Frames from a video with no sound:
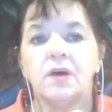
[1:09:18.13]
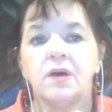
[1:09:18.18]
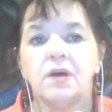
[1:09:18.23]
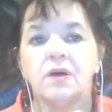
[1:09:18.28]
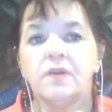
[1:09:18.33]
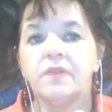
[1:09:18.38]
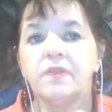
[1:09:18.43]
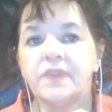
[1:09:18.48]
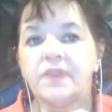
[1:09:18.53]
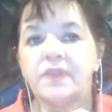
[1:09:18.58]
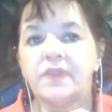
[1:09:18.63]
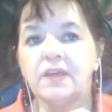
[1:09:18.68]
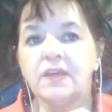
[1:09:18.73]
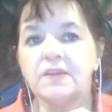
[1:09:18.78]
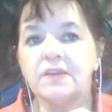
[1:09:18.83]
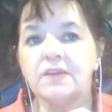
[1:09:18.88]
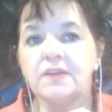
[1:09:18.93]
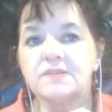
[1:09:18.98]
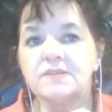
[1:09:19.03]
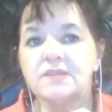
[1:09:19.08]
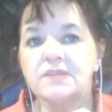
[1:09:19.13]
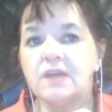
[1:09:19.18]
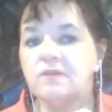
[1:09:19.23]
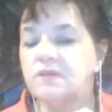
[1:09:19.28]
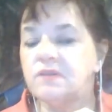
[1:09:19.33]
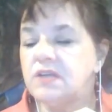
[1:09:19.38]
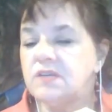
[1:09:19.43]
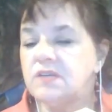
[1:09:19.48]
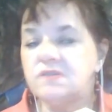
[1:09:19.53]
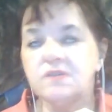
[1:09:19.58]
on things, they
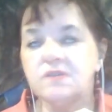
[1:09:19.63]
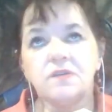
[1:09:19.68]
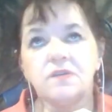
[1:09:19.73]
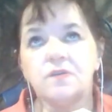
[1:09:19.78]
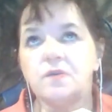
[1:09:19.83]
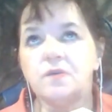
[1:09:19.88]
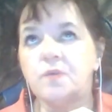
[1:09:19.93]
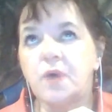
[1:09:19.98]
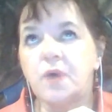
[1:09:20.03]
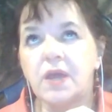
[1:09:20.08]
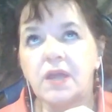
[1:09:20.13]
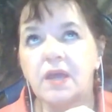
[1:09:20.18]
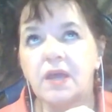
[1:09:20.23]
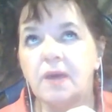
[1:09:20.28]
reason you away.